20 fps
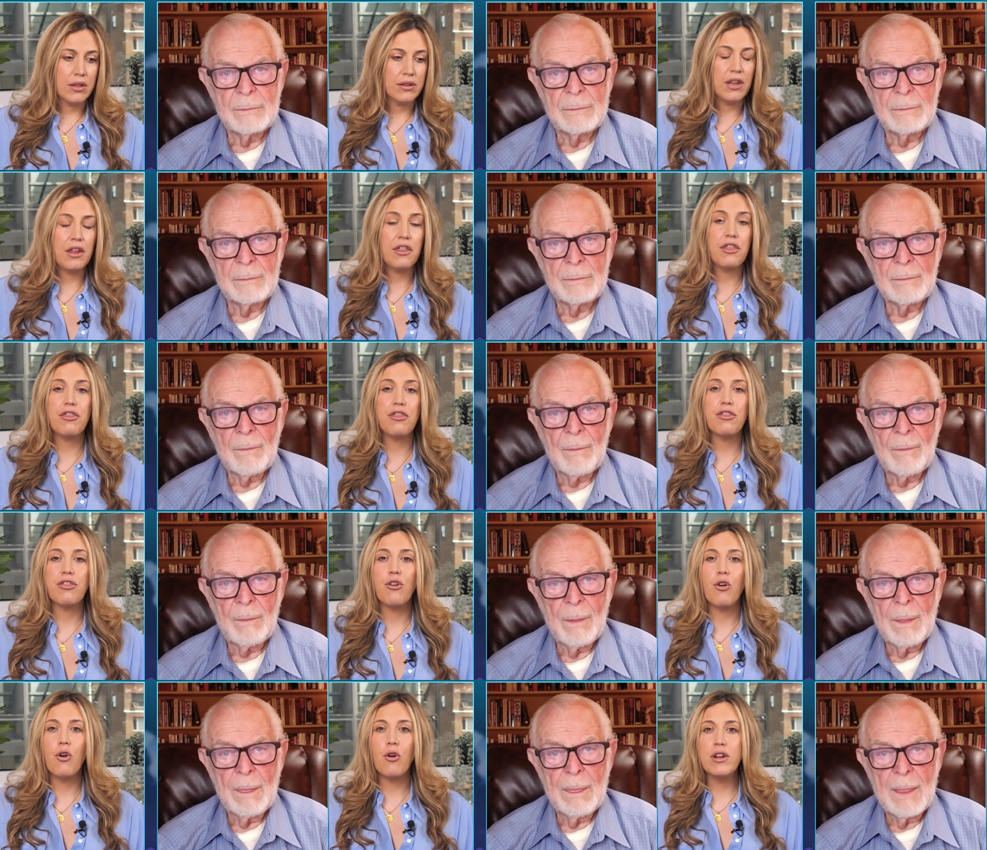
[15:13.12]
Speaker 1: the
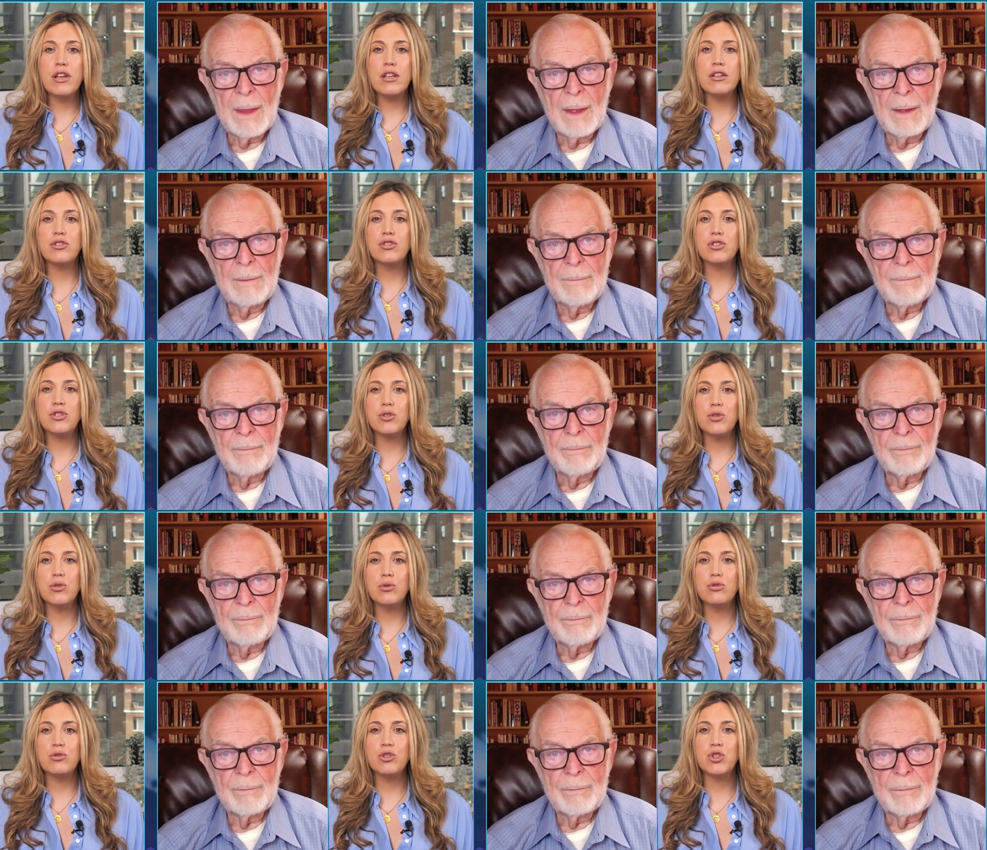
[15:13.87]

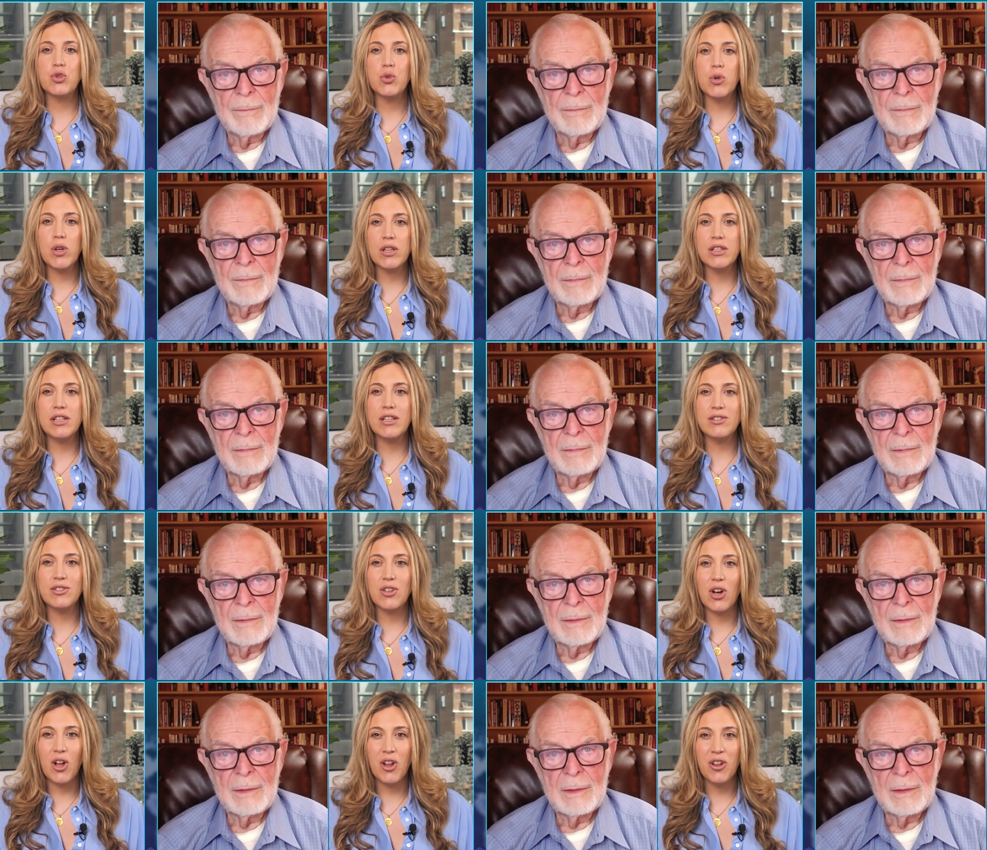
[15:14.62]
32
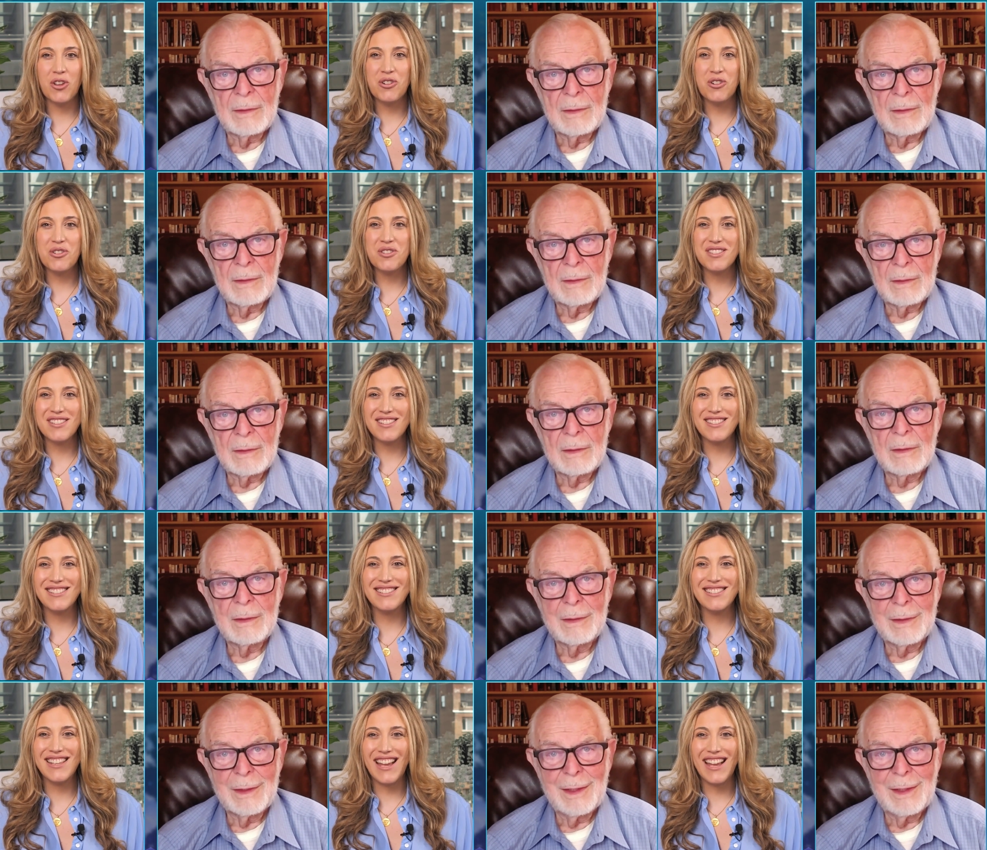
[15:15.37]
trillion dollars in